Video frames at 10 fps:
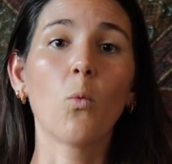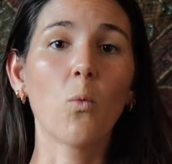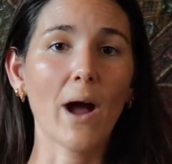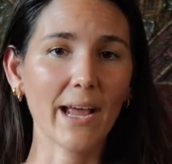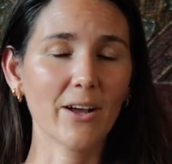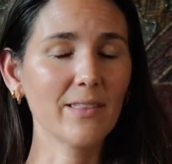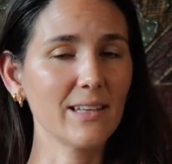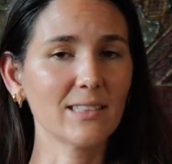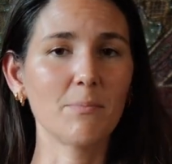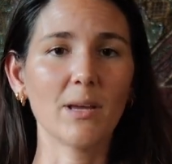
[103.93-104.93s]
Why could
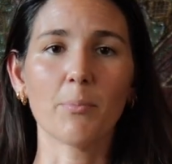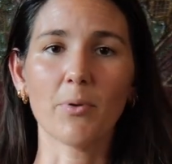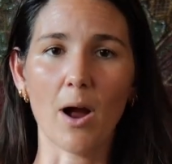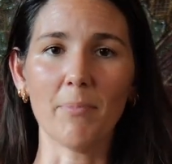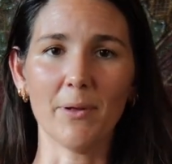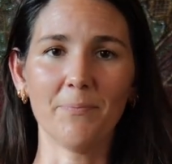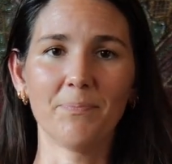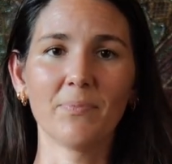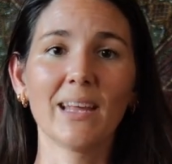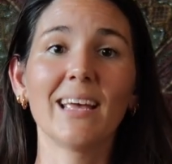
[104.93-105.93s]
this be a problem?
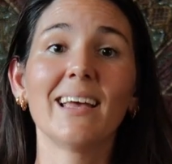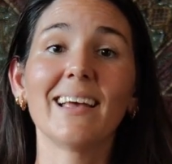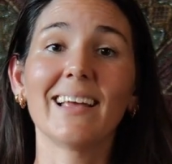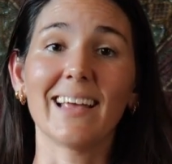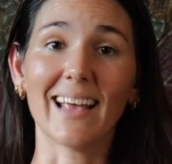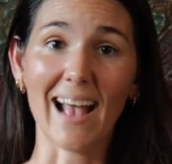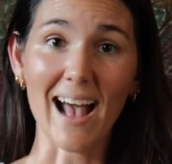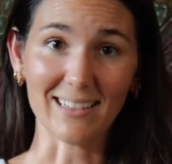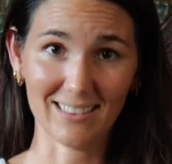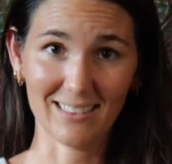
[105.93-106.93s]

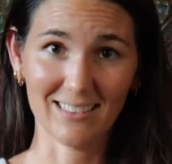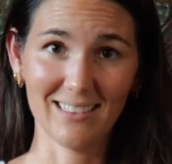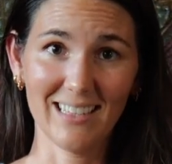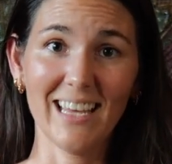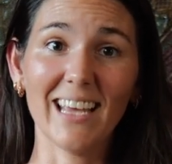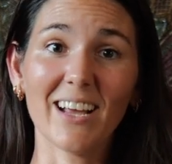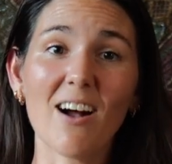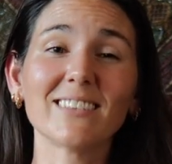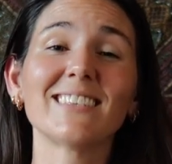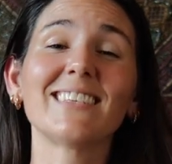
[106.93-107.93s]
Gas. It
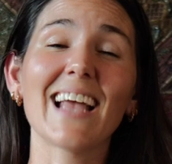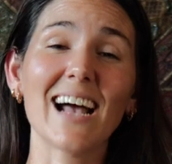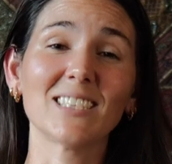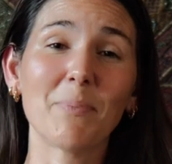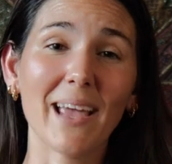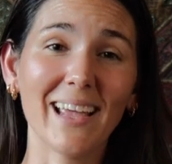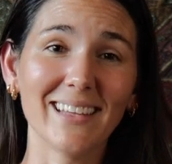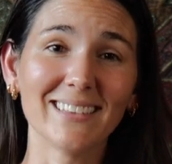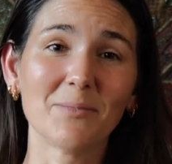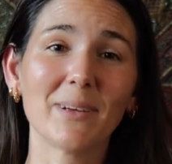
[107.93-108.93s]
causes gas
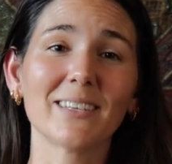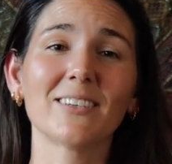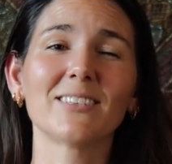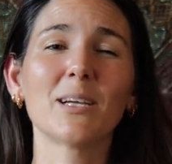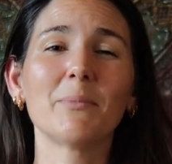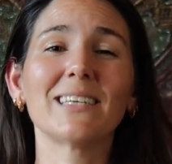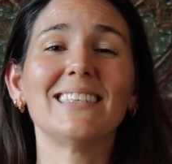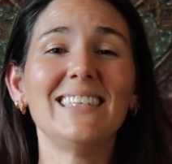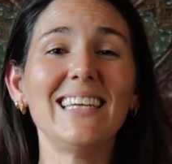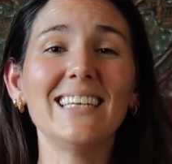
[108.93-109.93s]
pains because our
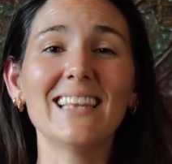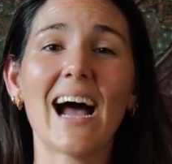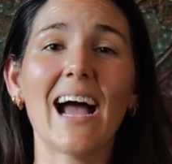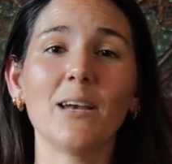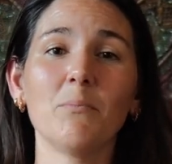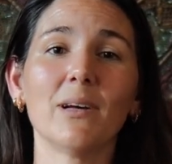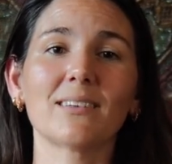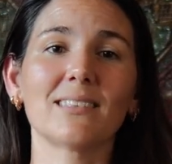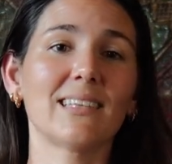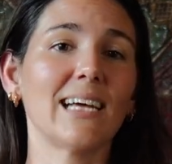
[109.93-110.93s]
stomachs need the hind
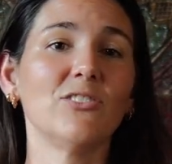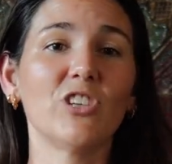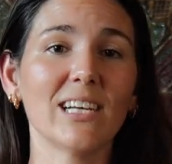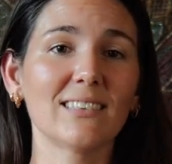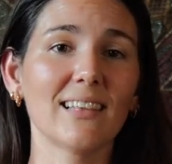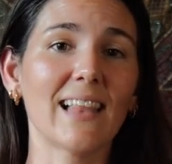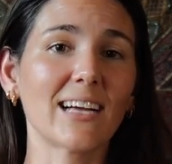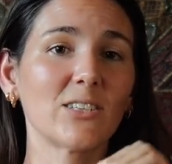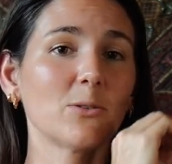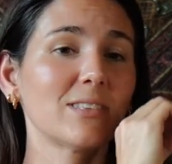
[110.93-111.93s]
milk to digest the
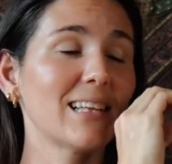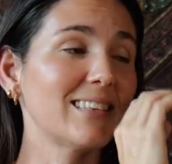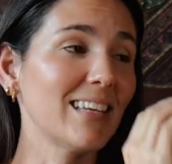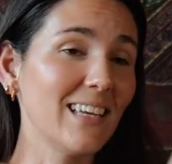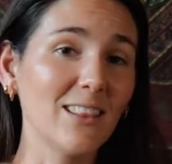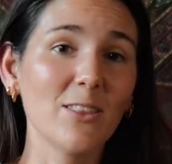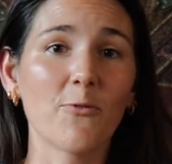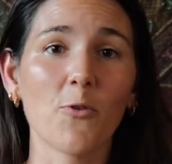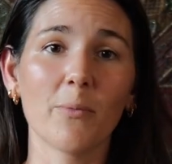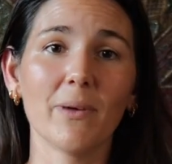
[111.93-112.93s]
lactose that's in the
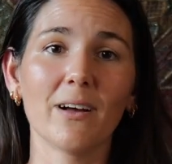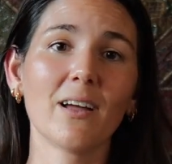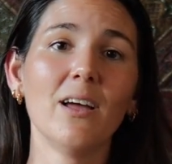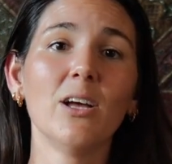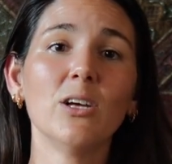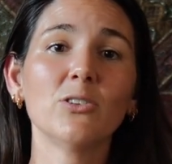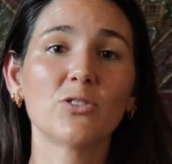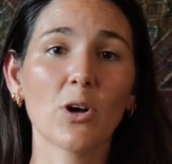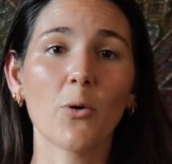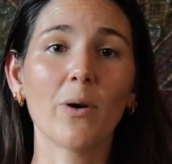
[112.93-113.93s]
foremilk.
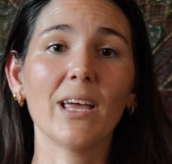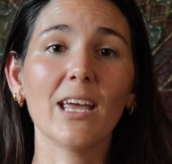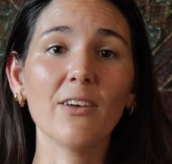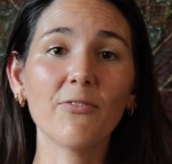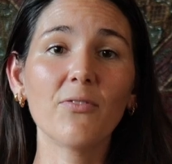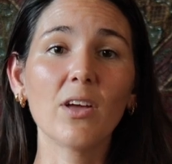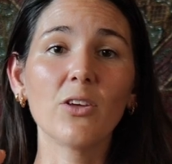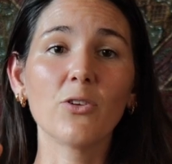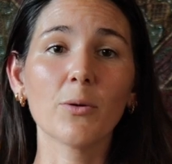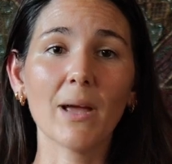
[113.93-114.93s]
So if
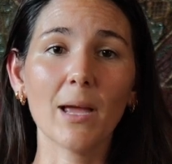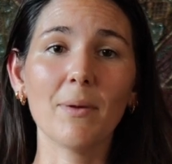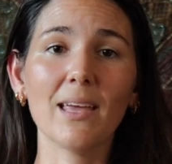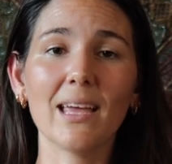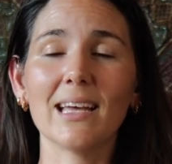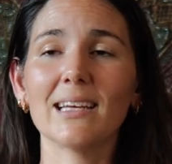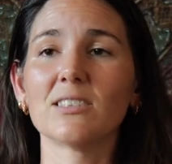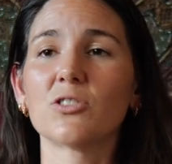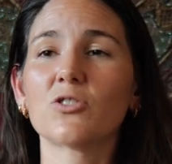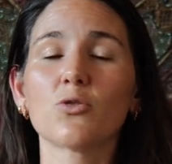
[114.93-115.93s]
your baby
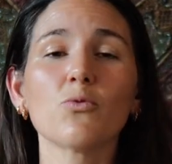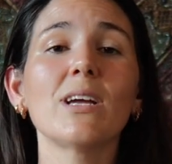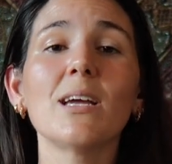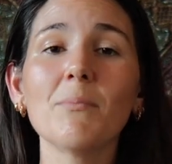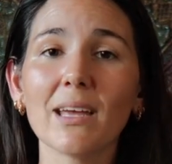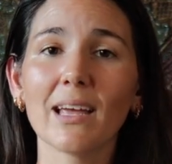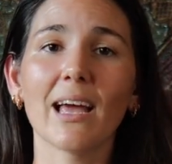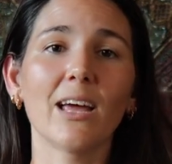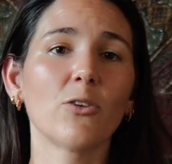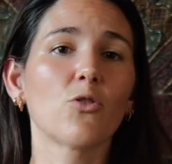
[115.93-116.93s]
is
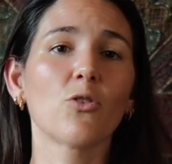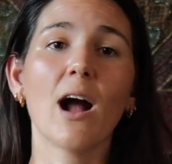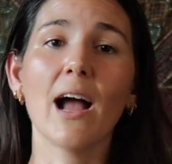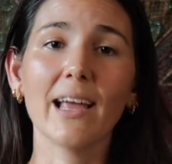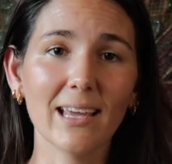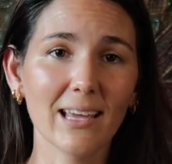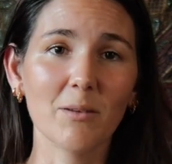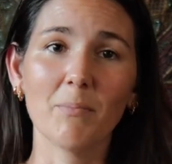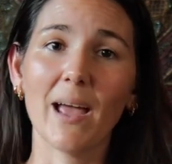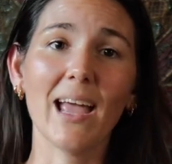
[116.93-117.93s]
screaming and crying
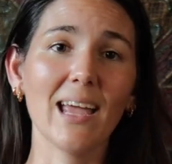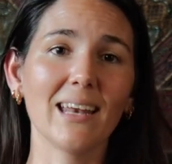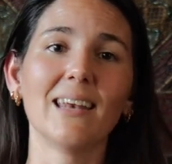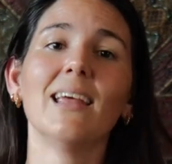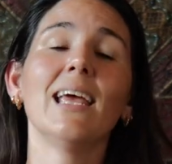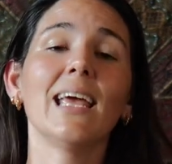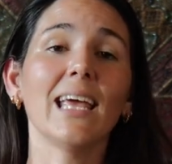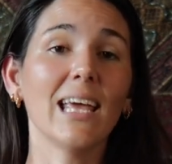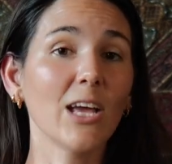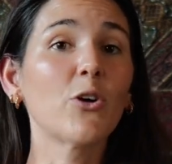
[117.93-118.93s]
in pain,
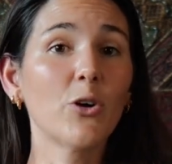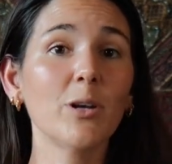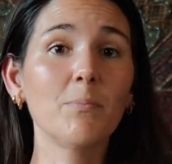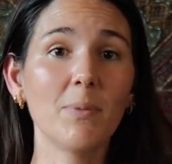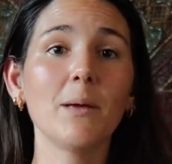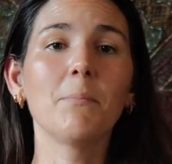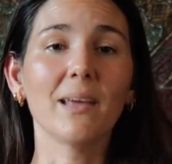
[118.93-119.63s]
it could be